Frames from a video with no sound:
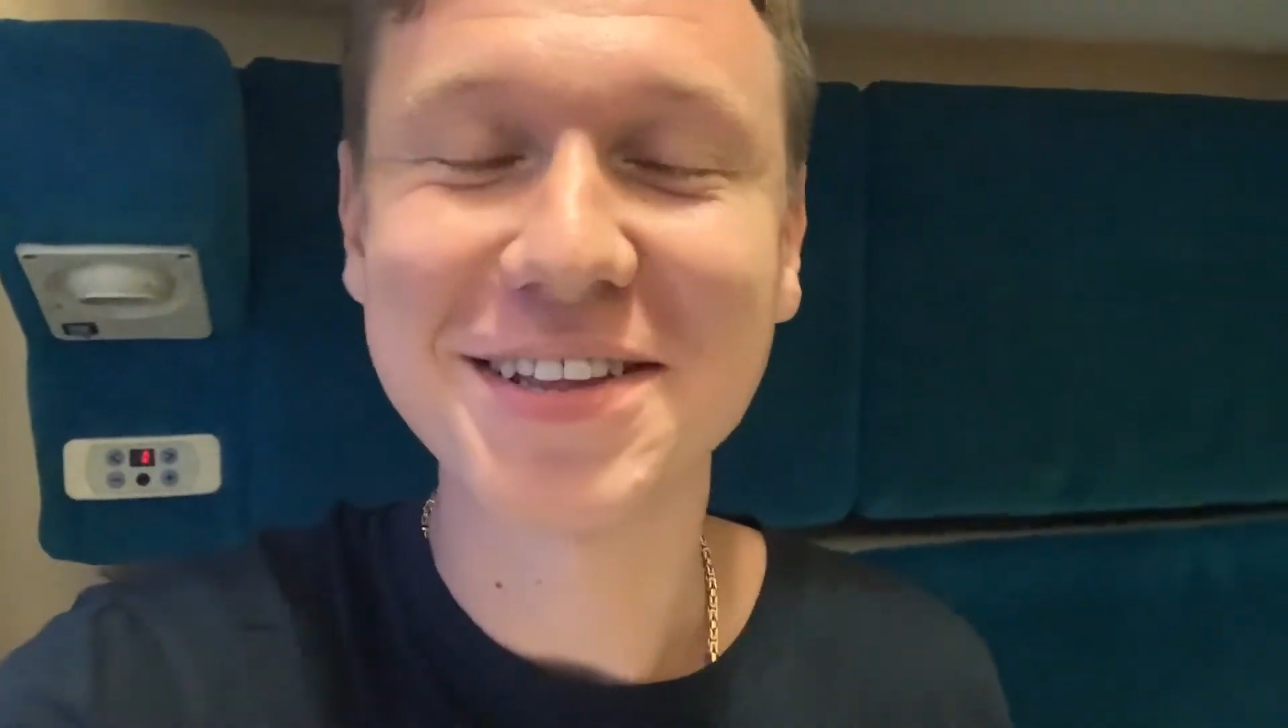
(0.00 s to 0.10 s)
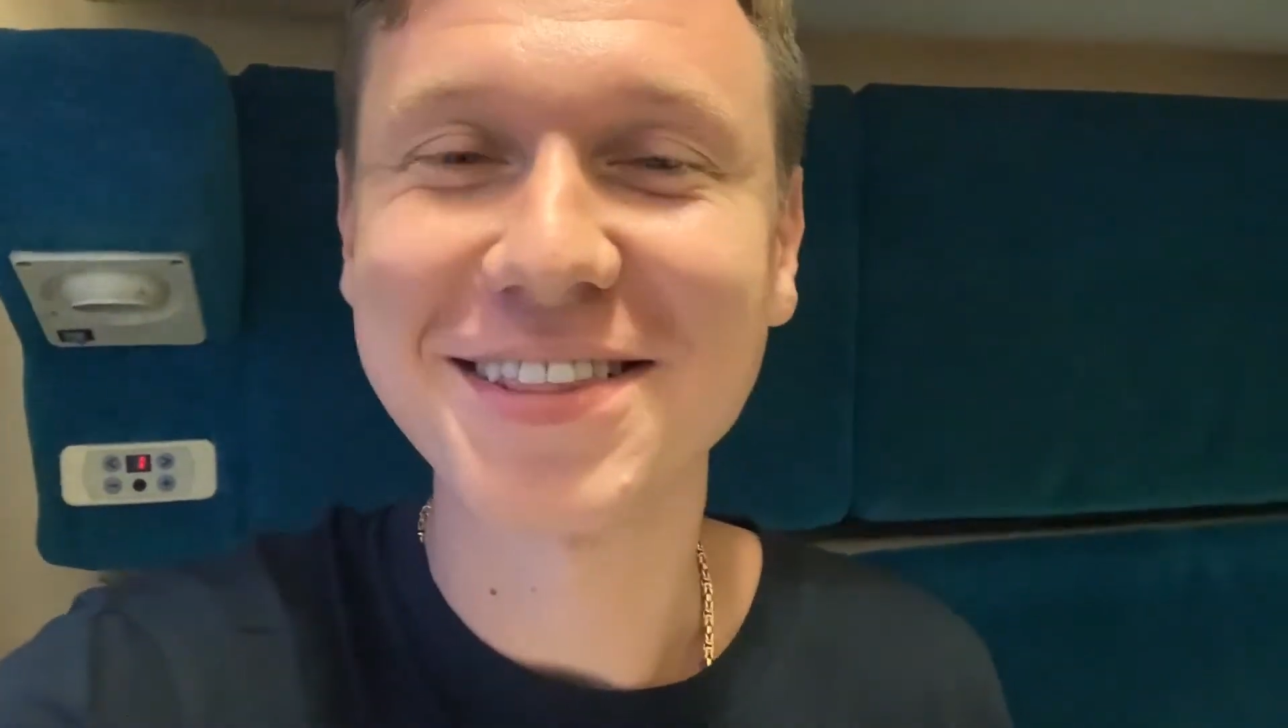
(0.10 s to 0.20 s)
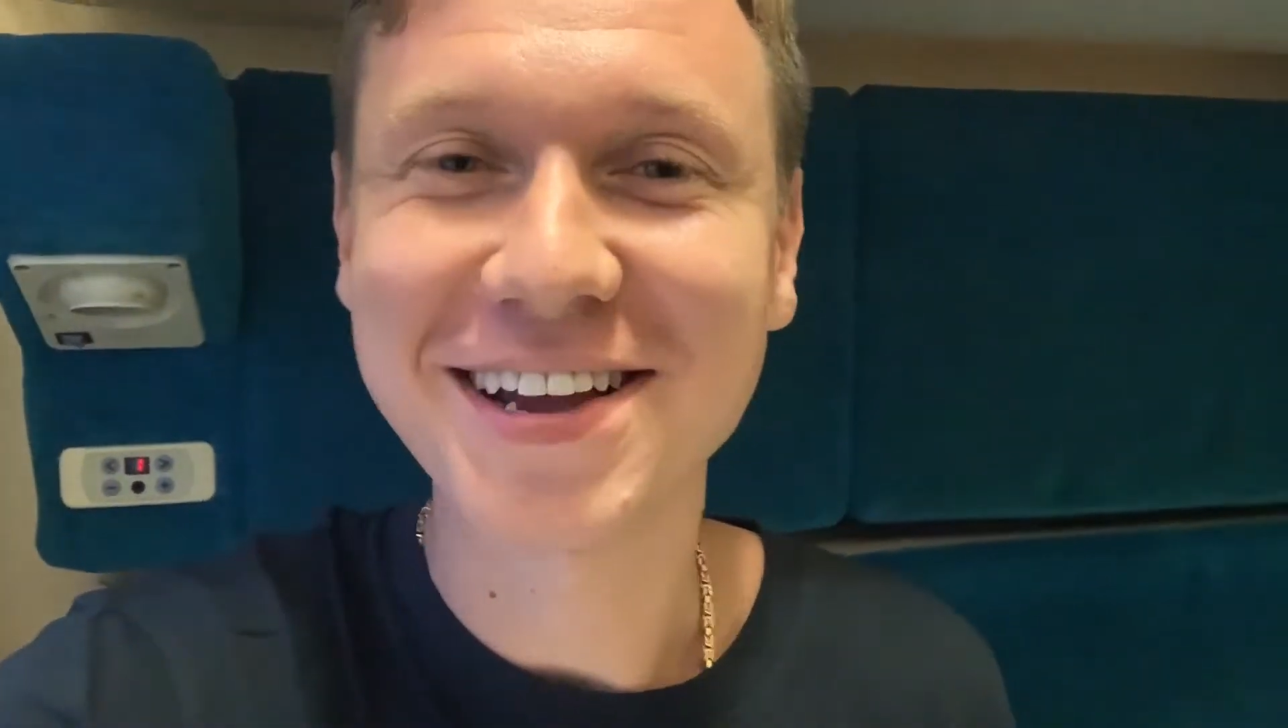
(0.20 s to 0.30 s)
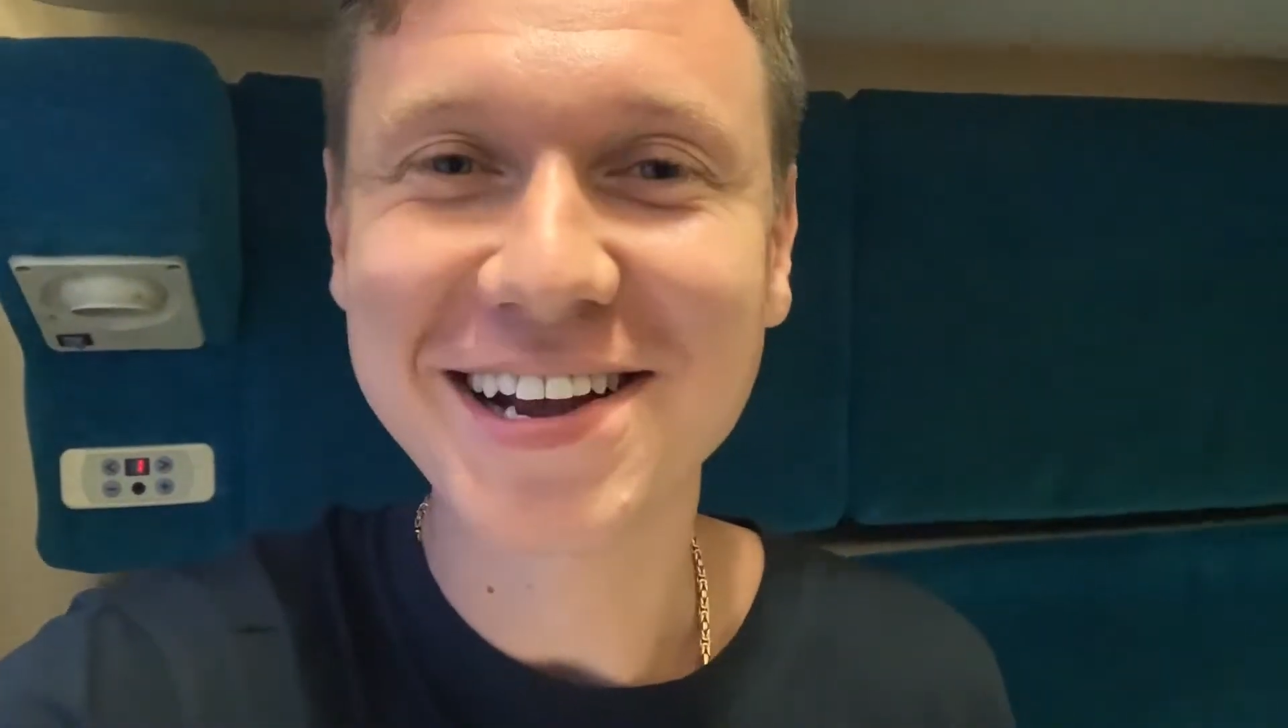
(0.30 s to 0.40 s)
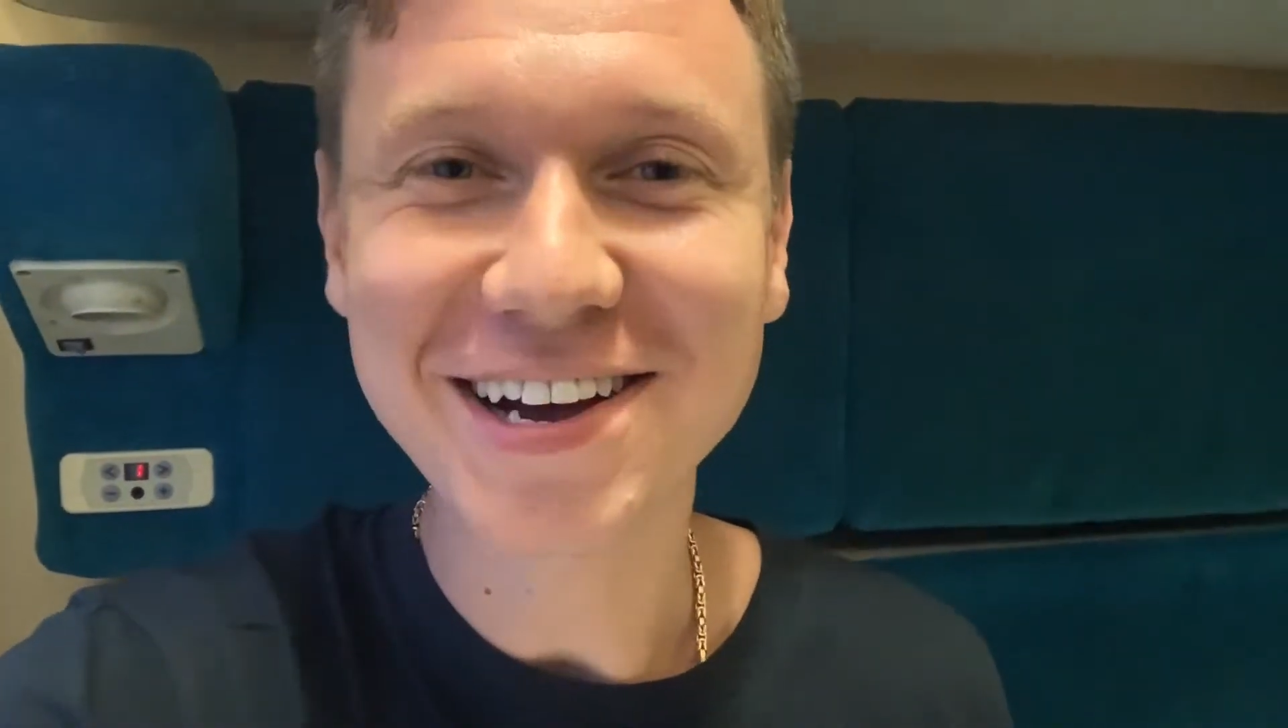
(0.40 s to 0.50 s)

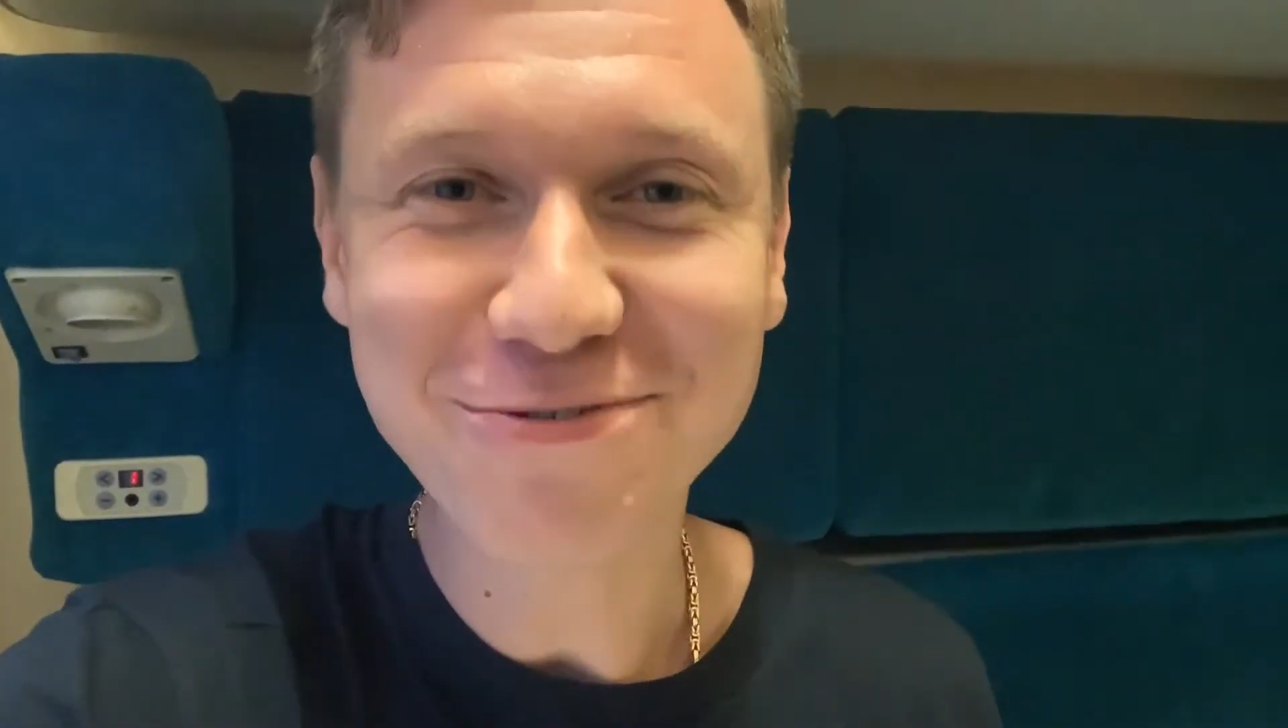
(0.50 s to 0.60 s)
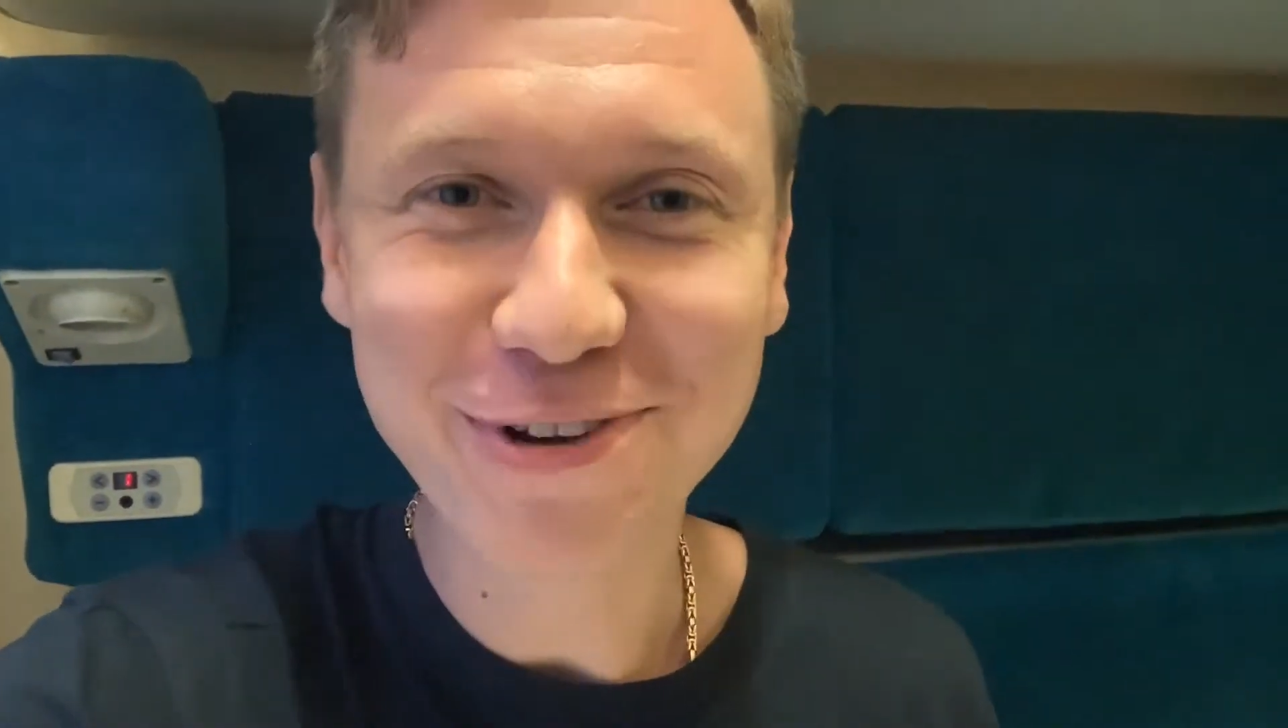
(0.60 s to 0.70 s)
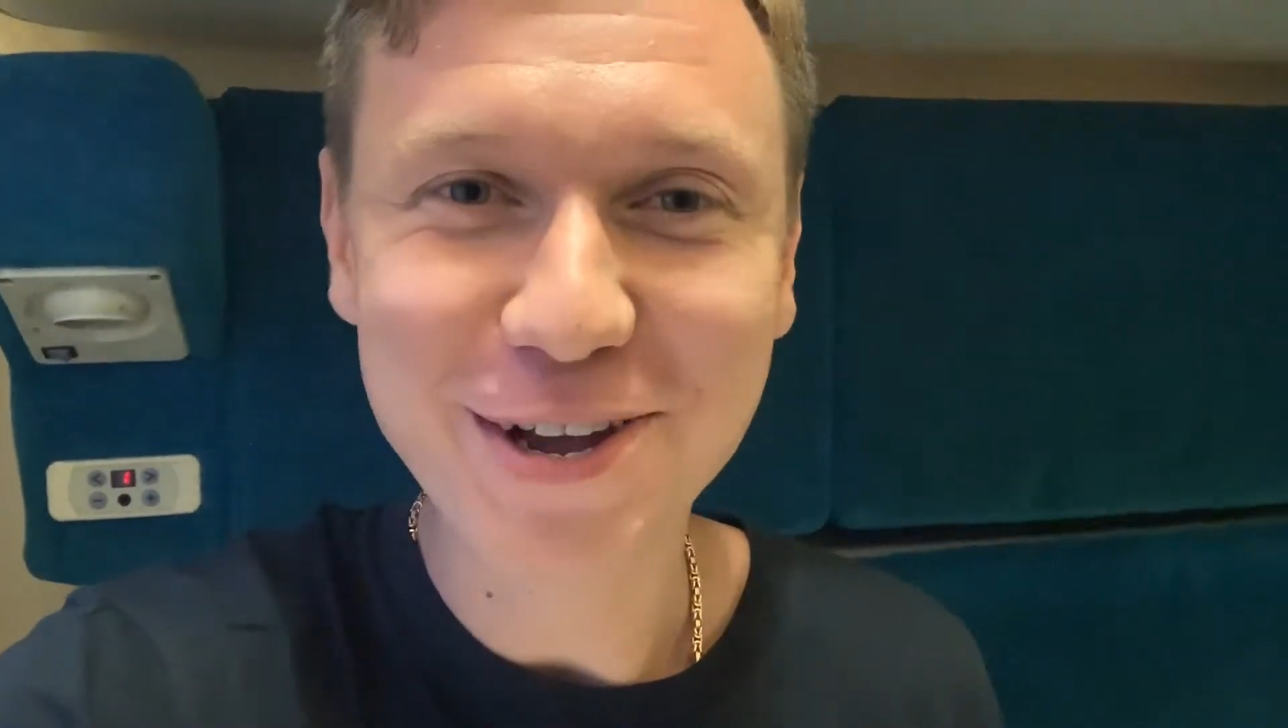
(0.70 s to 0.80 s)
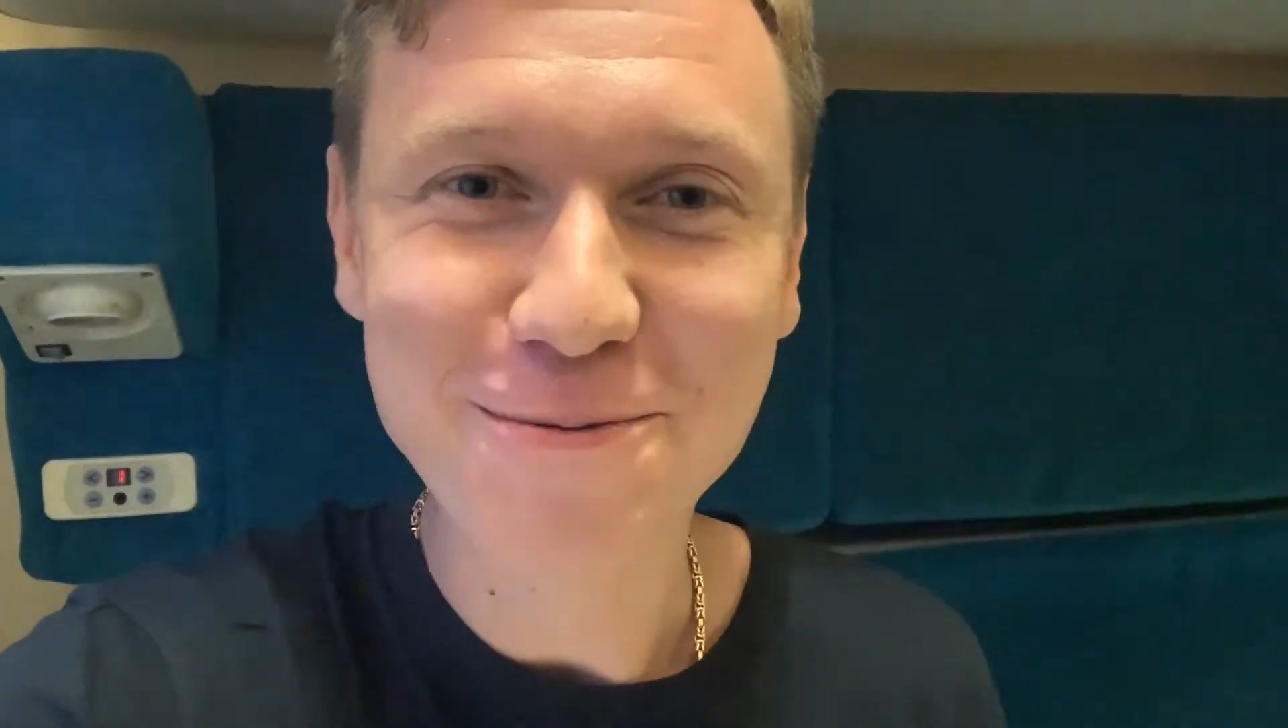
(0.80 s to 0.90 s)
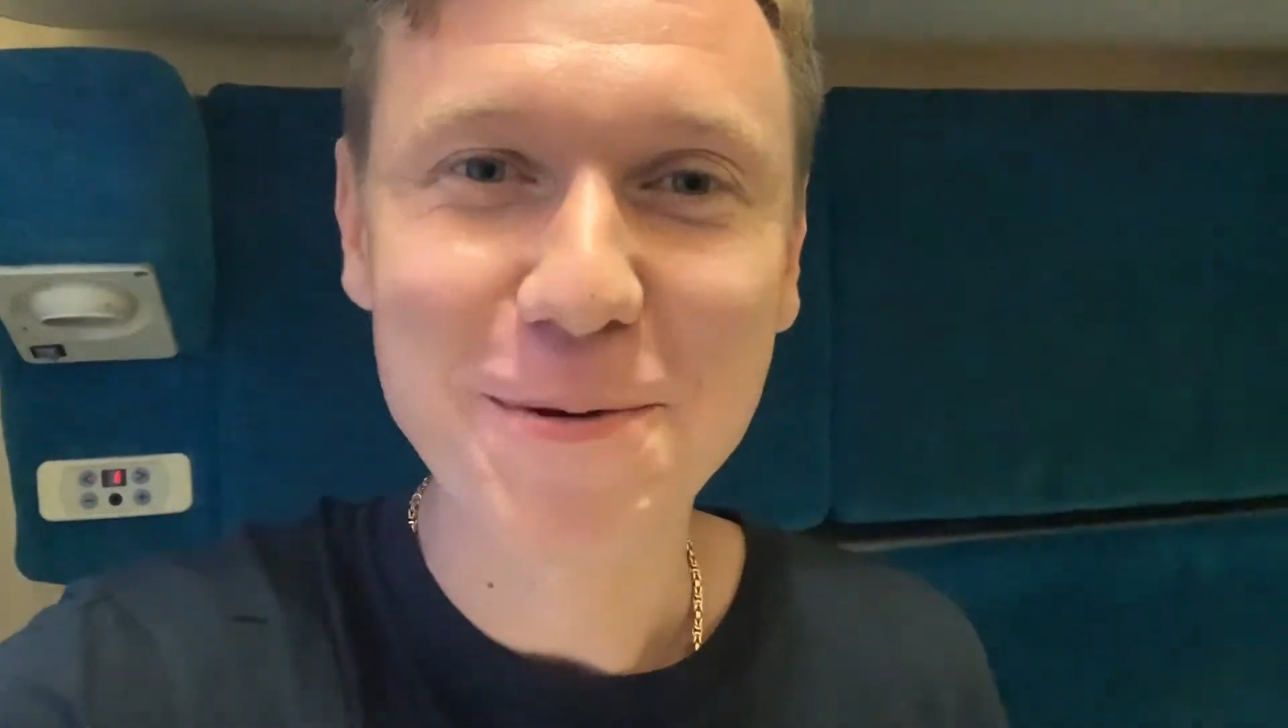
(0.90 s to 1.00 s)
in the cafe